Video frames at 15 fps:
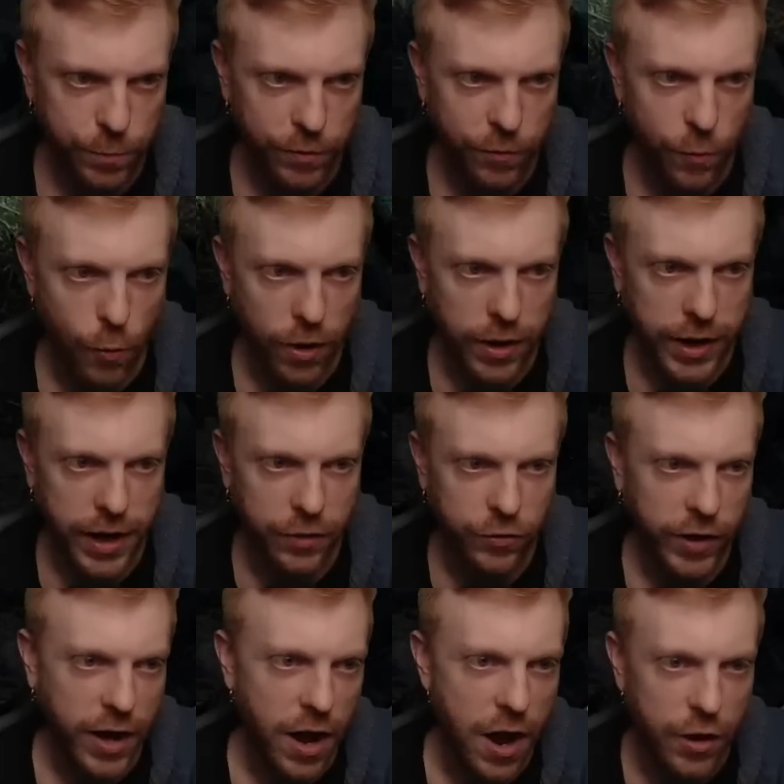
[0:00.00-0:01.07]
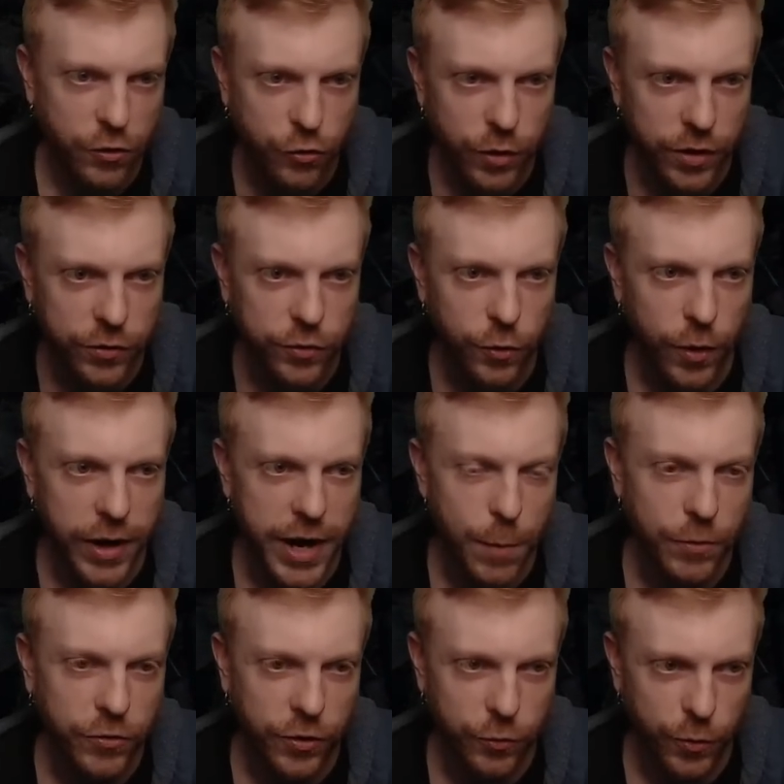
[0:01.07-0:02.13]
before against like a Huntress or a
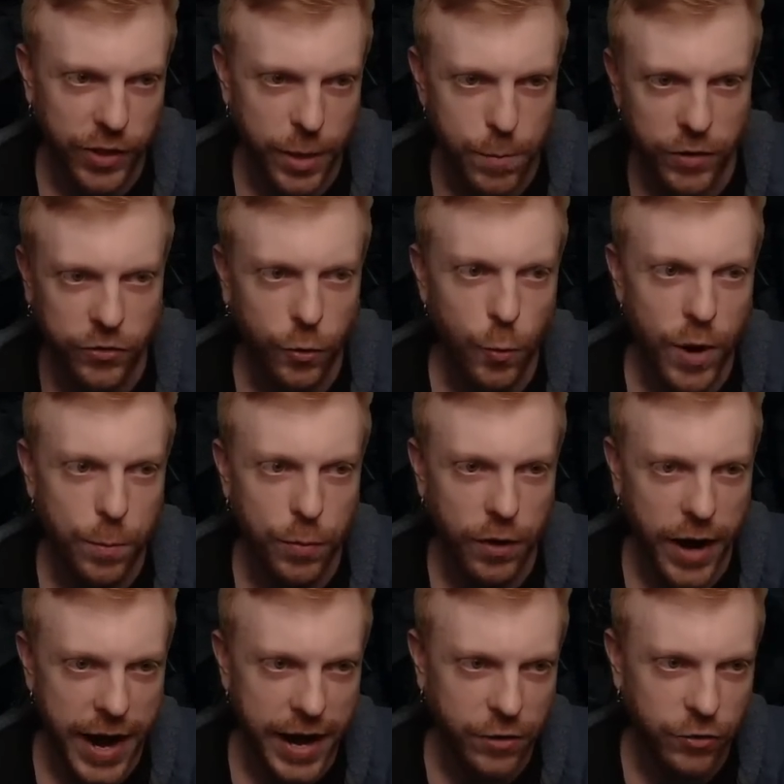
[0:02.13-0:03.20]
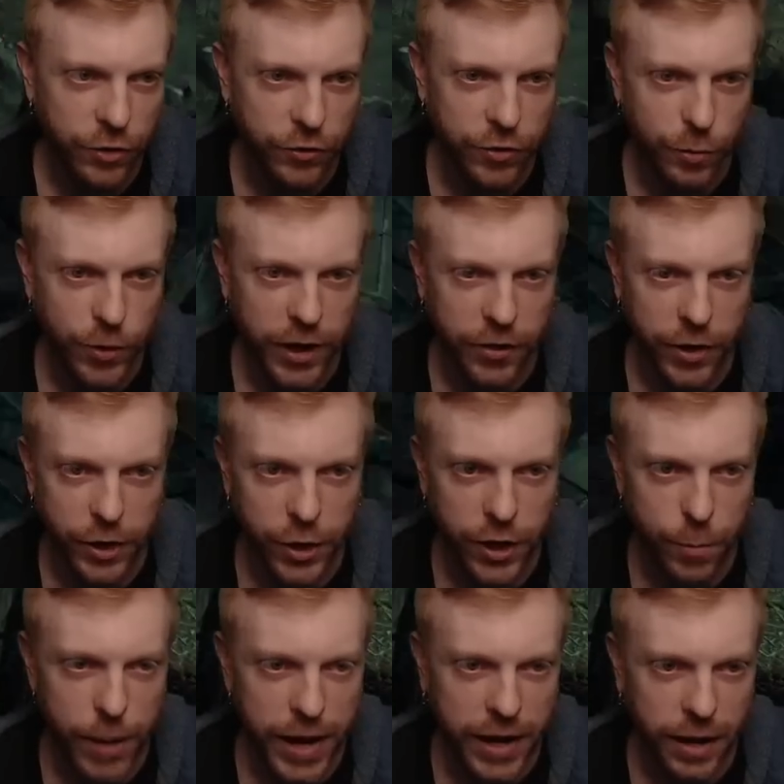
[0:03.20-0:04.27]
Nemesis where they miss a whip or a hatchet or something, and then you
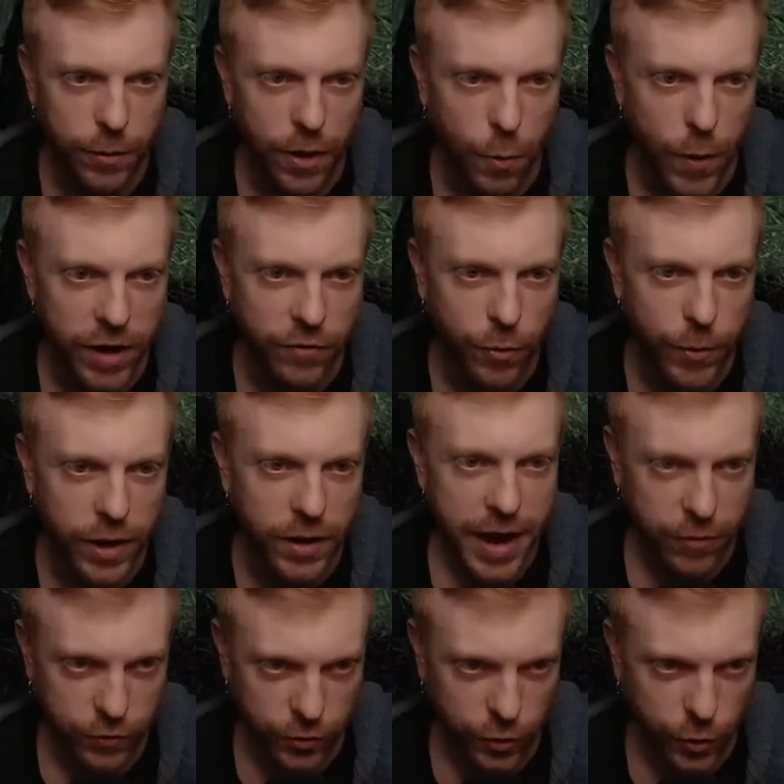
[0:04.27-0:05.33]
can make it away from it after